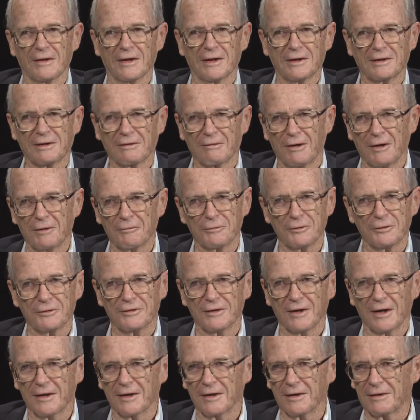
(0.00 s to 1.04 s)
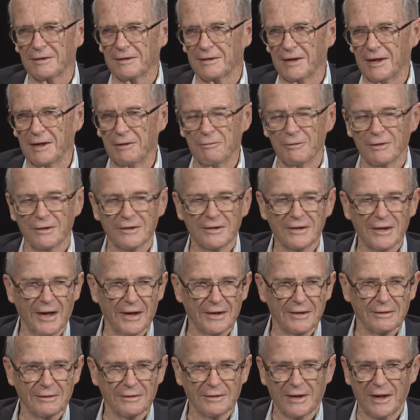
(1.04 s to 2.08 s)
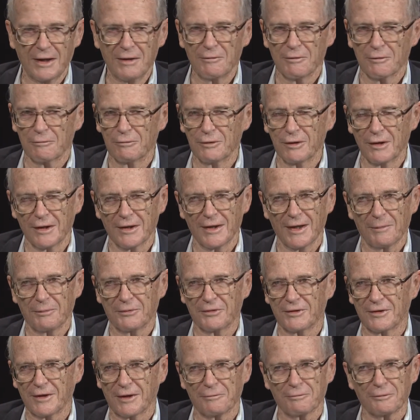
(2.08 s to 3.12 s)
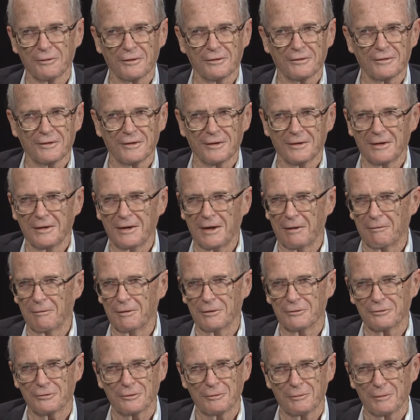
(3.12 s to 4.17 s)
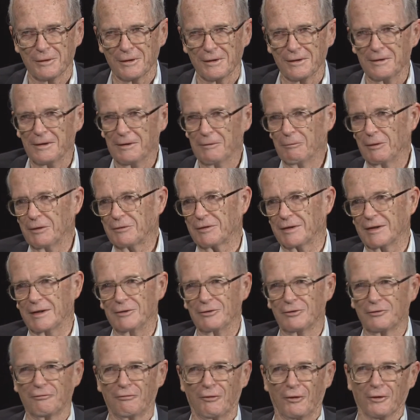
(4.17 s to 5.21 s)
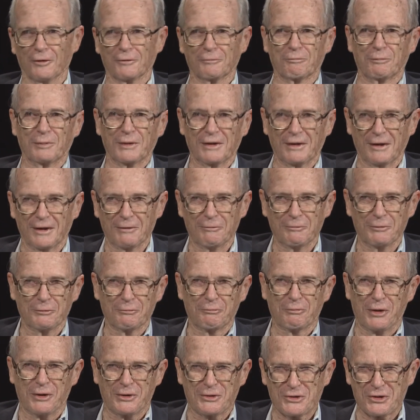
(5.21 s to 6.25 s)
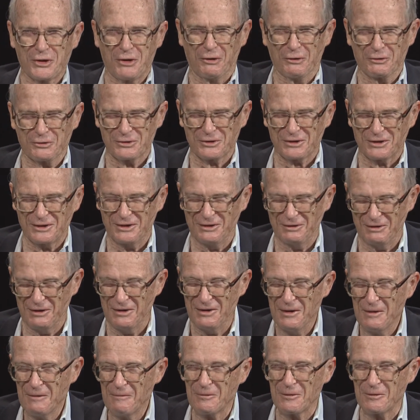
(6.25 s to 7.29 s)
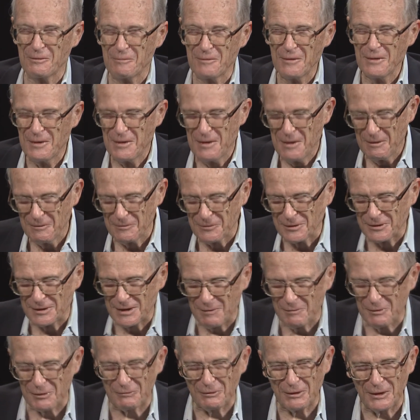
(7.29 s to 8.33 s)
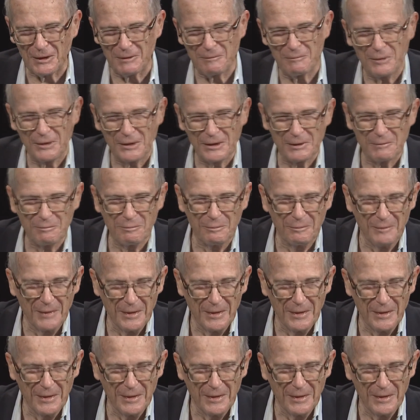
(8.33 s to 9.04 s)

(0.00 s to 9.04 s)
that crowd was they were really upset with Harry Truman. It wasn't his fault, but he was chosen. The Democratic Party